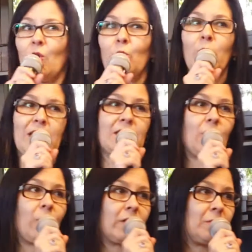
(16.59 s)
Who has
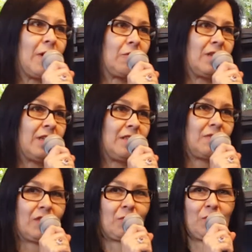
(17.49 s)
heard about near-death
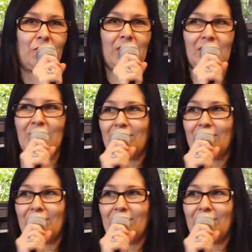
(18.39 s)
experience?